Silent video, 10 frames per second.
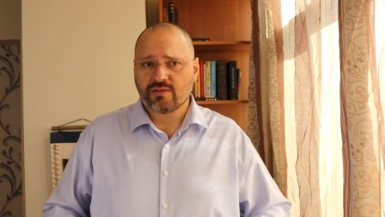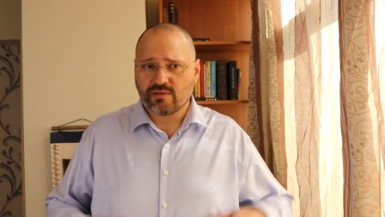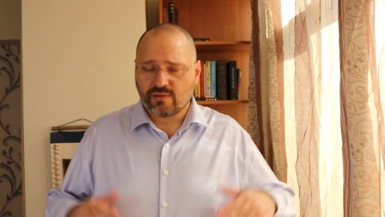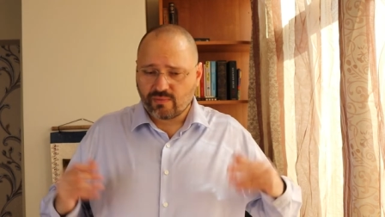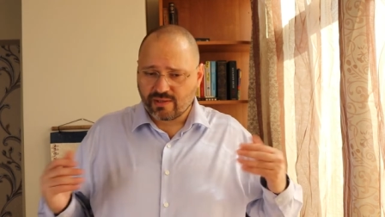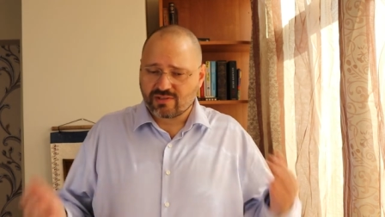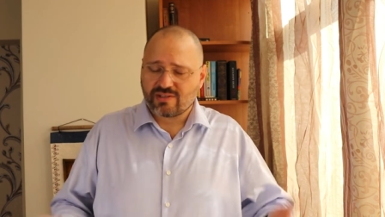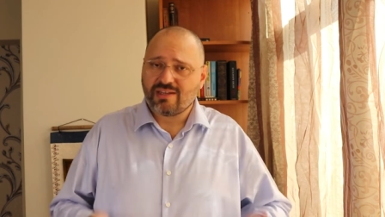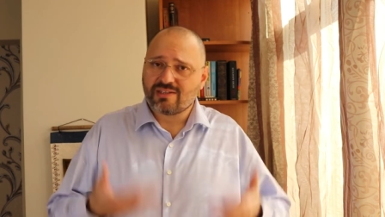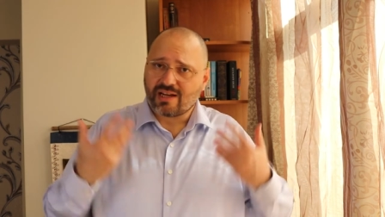So once
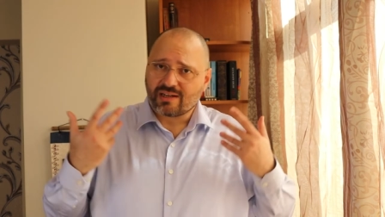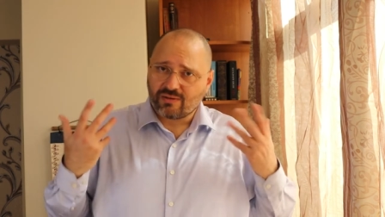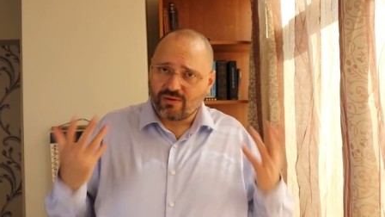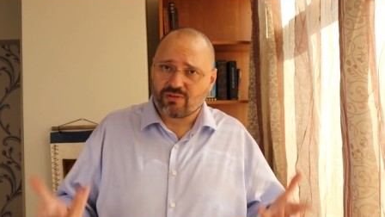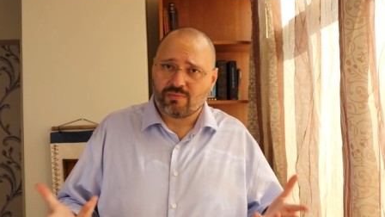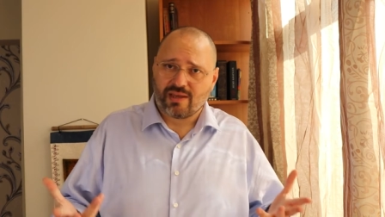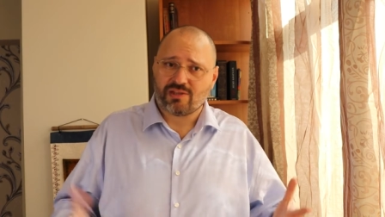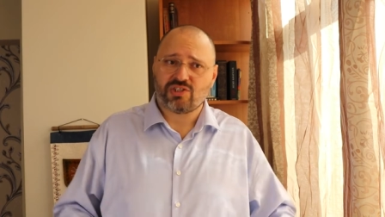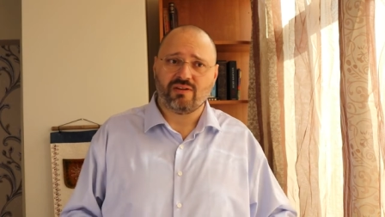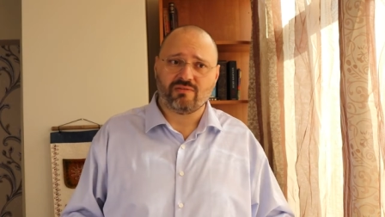these are going to be
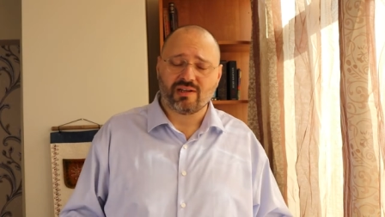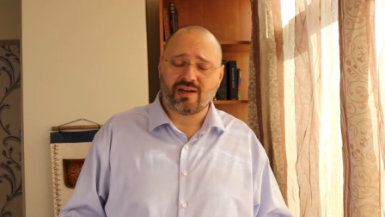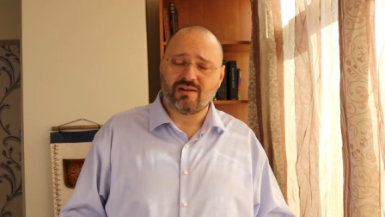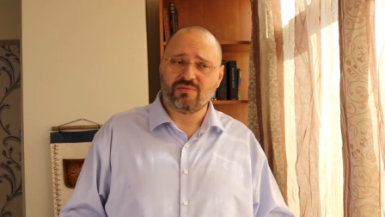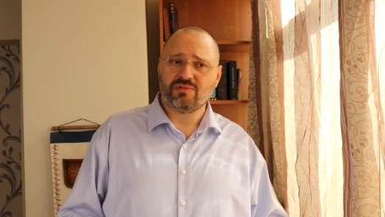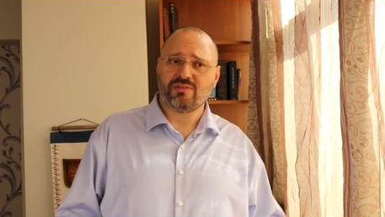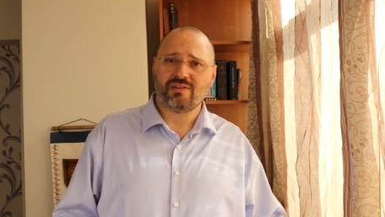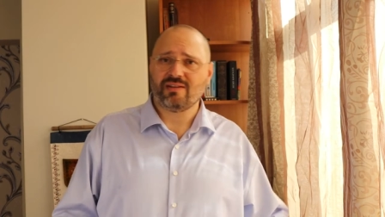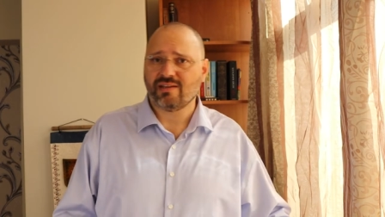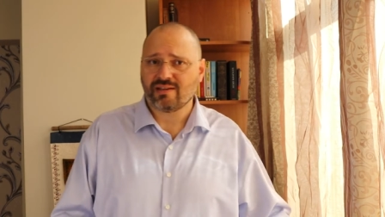achieved, how do you
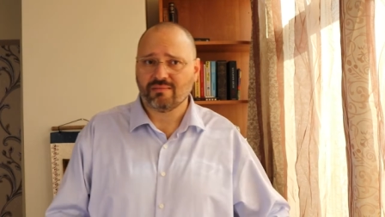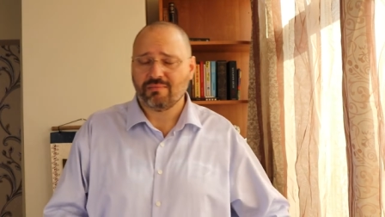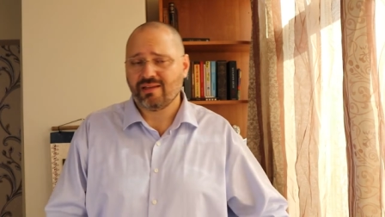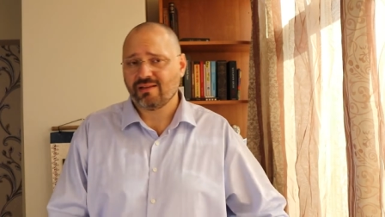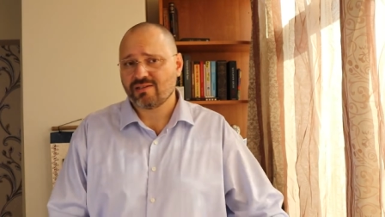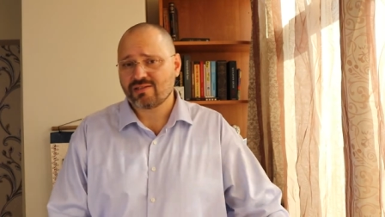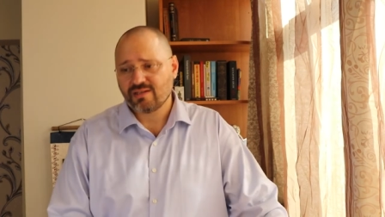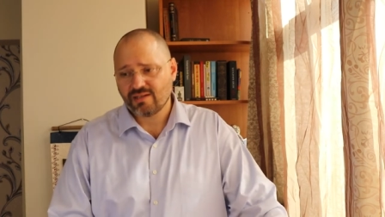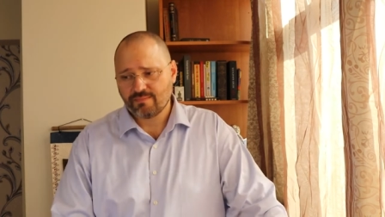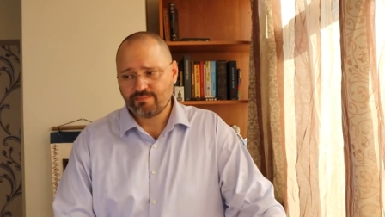think that the Middle
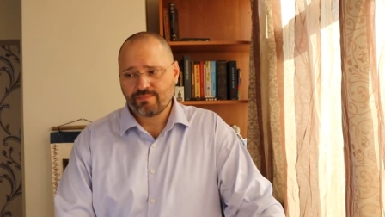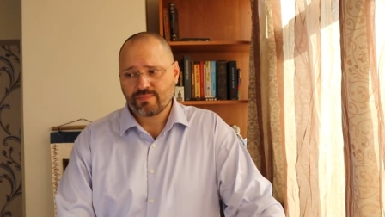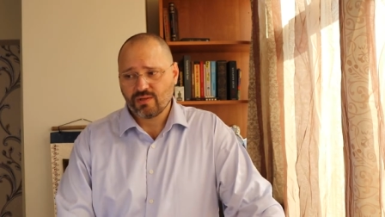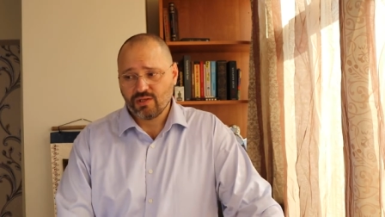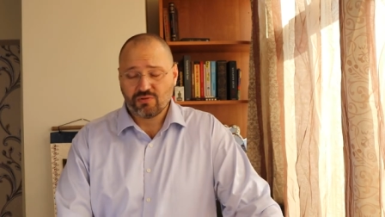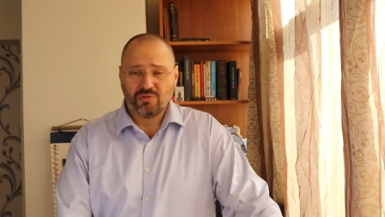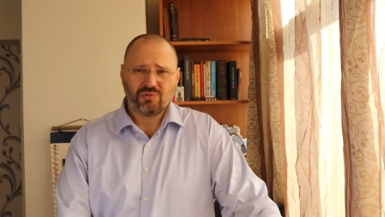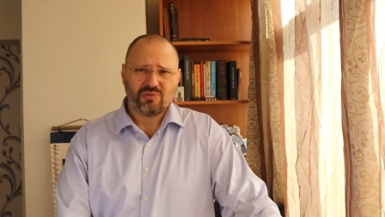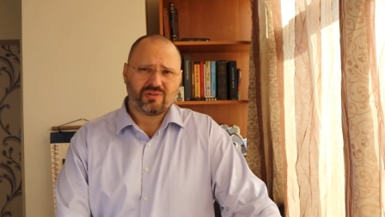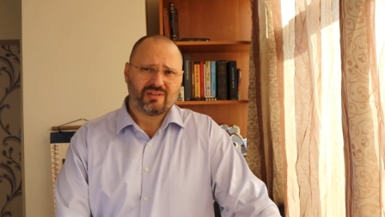East uh, is going
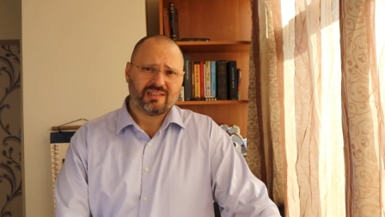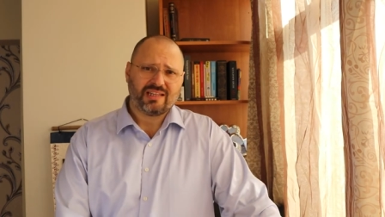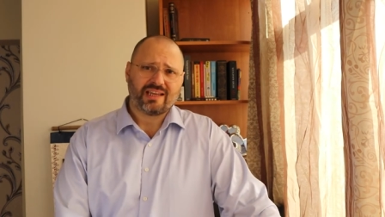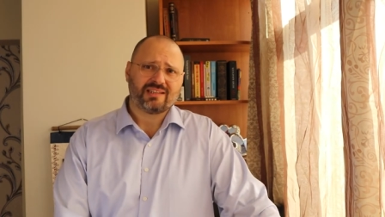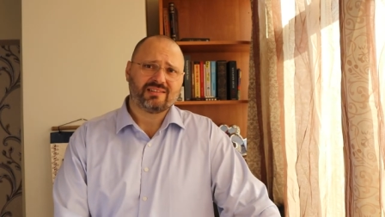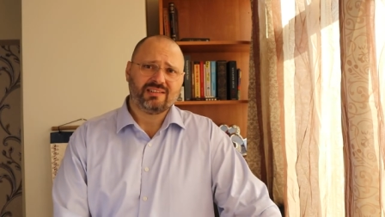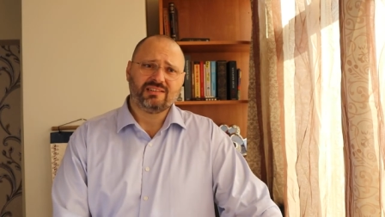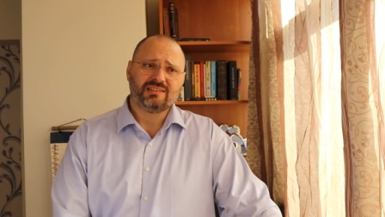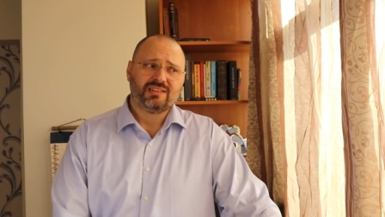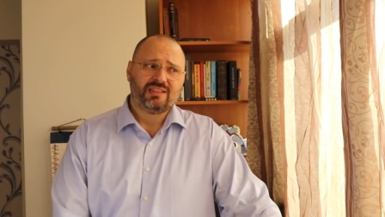to look uh, like
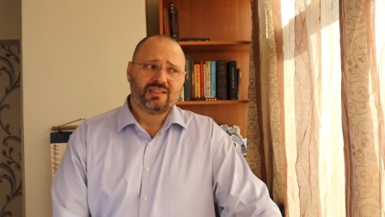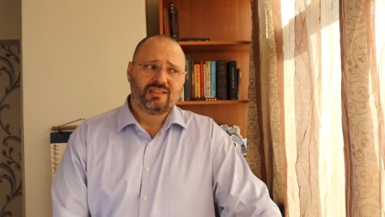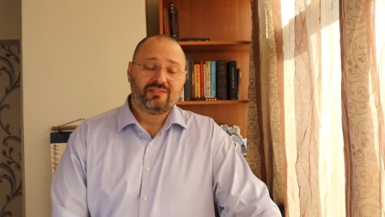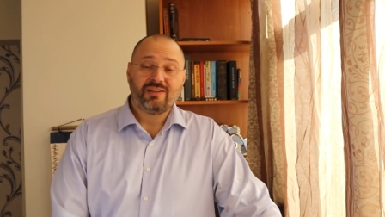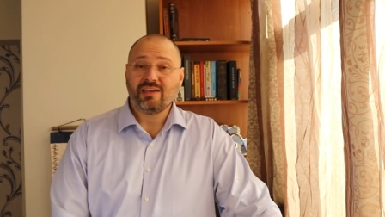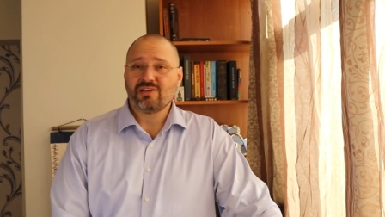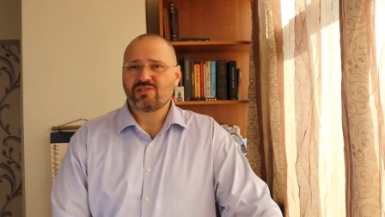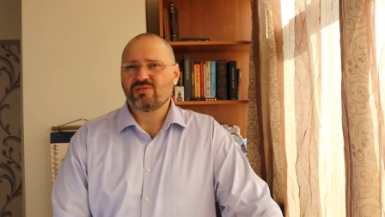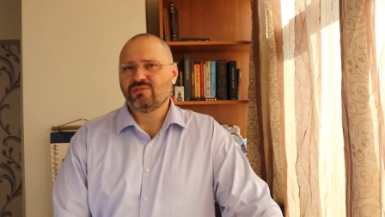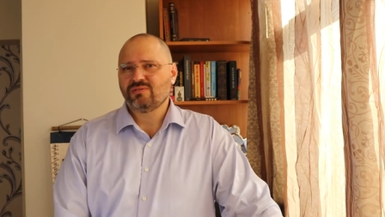in ten
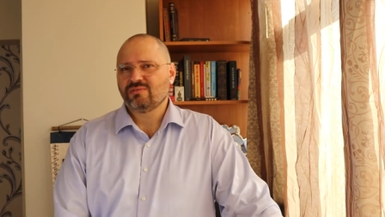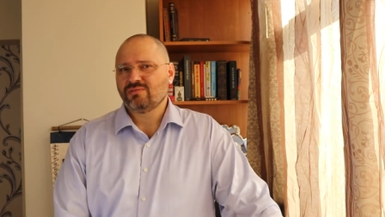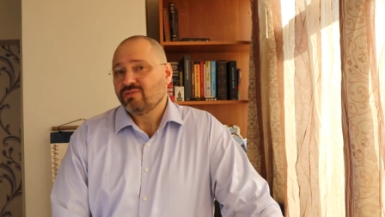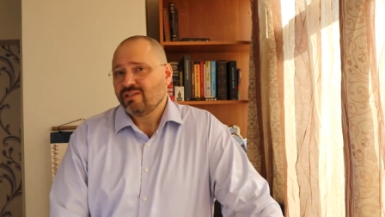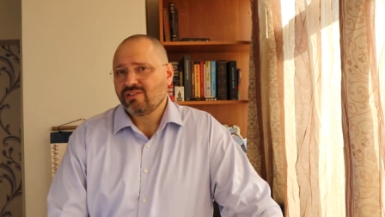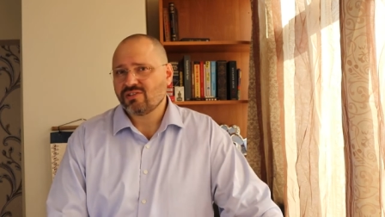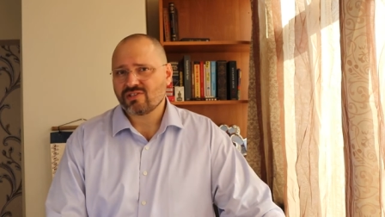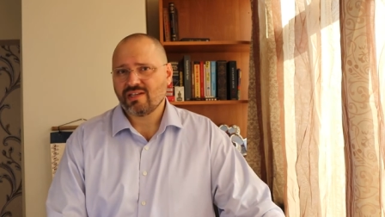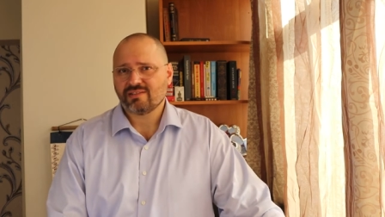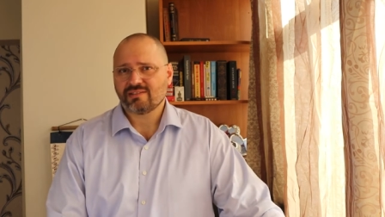years to twenty
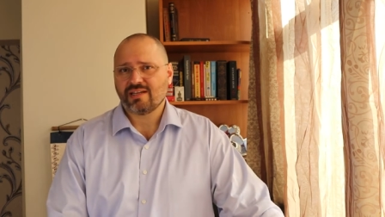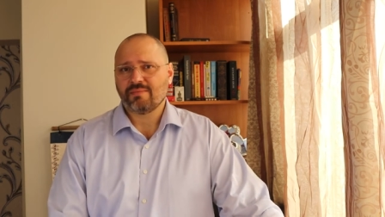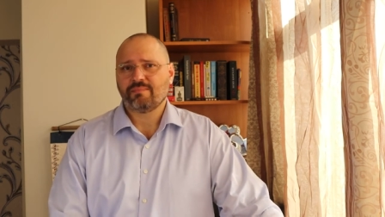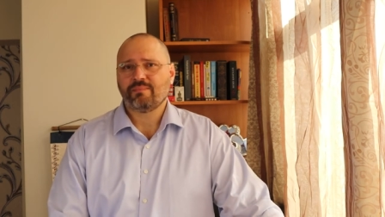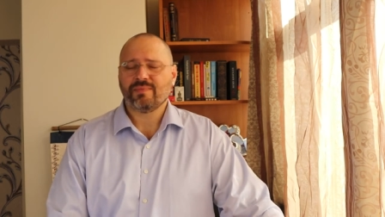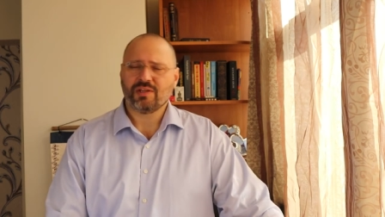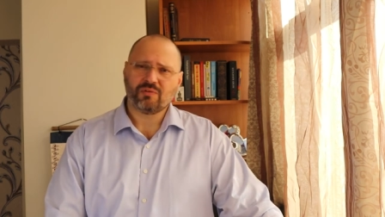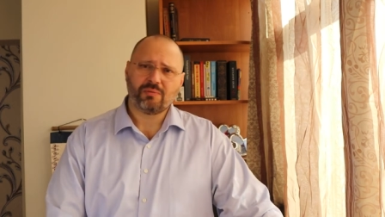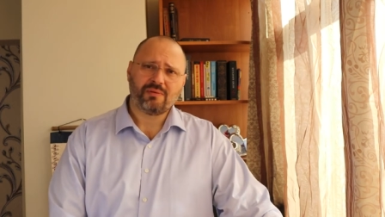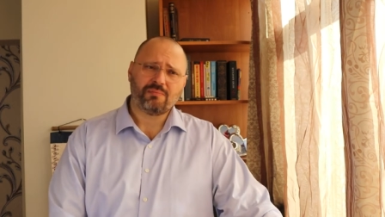years later time?
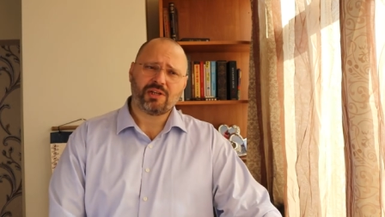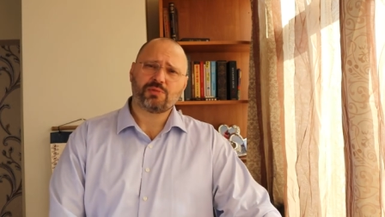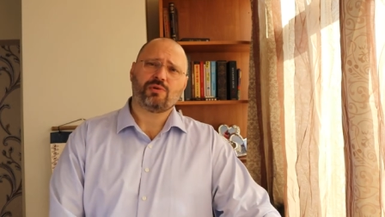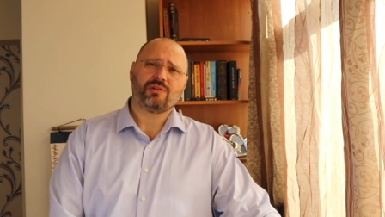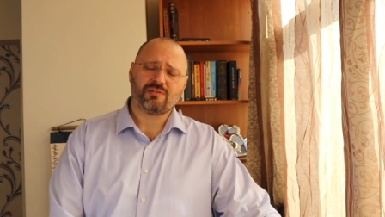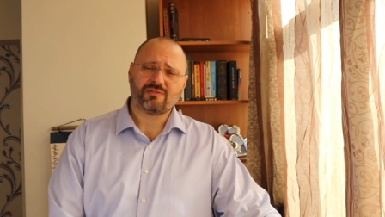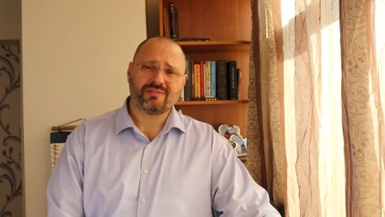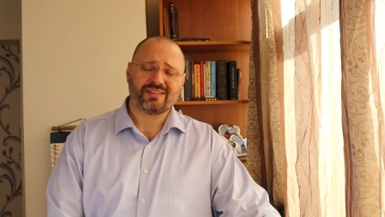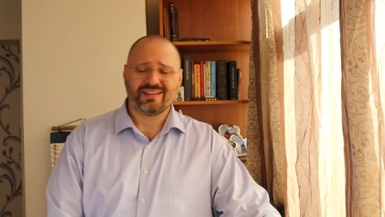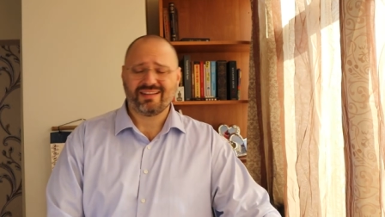It will be much more different.